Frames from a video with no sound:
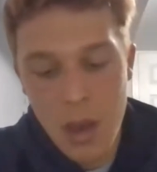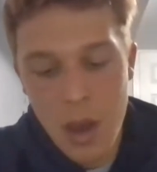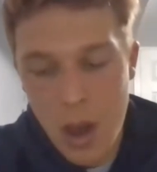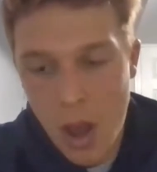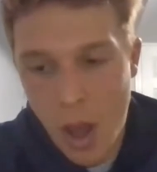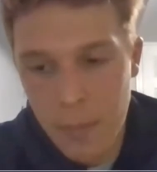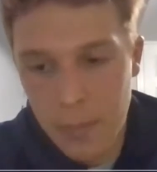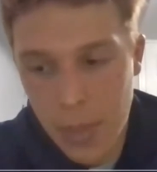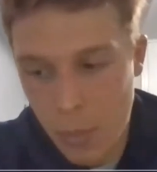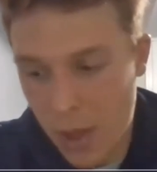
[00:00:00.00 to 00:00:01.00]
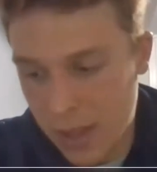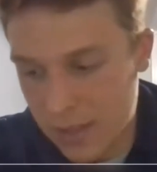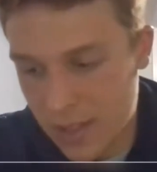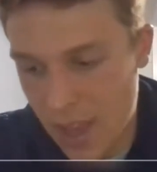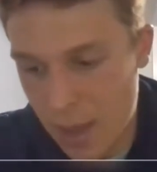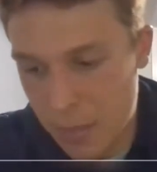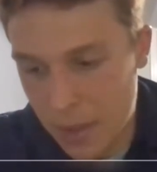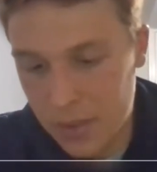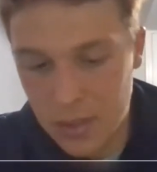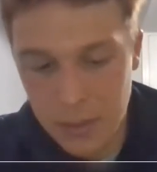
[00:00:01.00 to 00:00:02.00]
Well, I get to
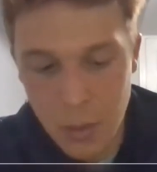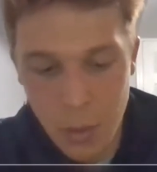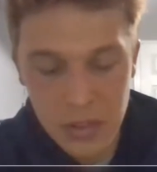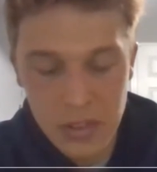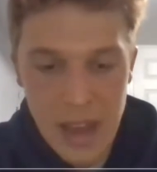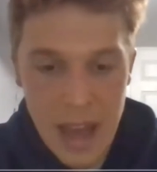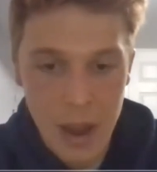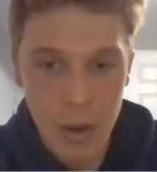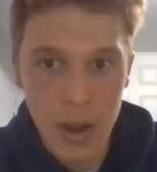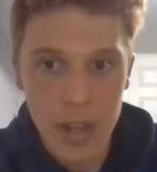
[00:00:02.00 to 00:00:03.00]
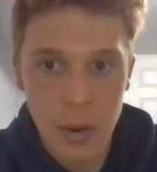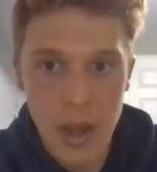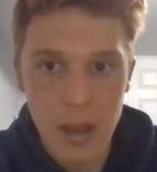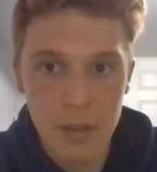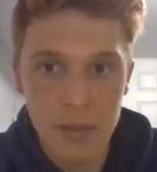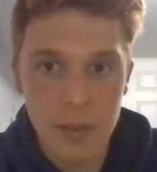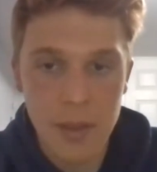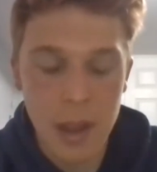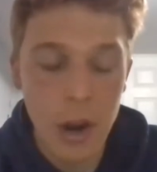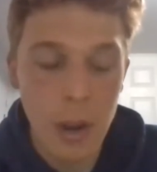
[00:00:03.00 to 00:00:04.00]
campus, and of course now I don't have
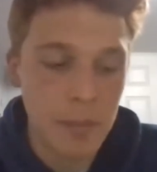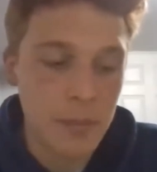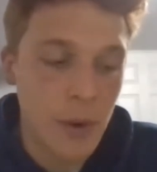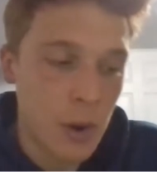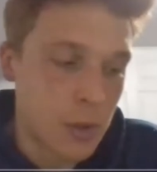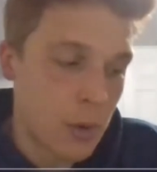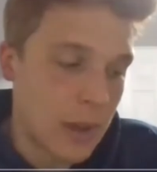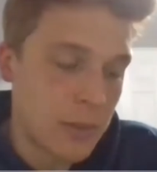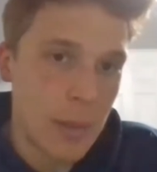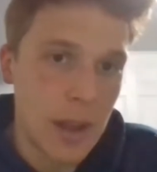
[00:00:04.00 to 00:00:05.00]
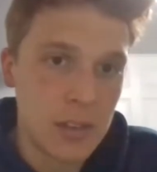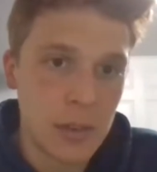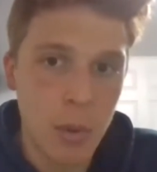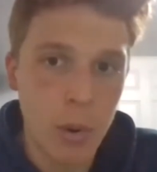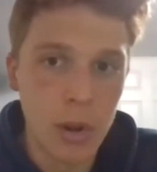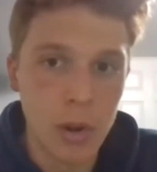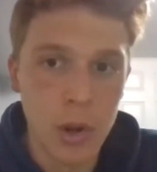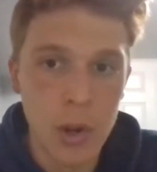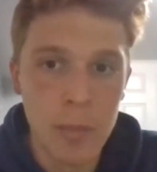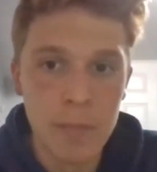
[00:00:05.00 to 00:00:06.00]
farther away from my support
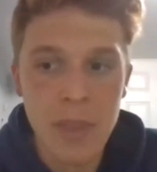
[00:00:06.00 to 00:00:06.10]
group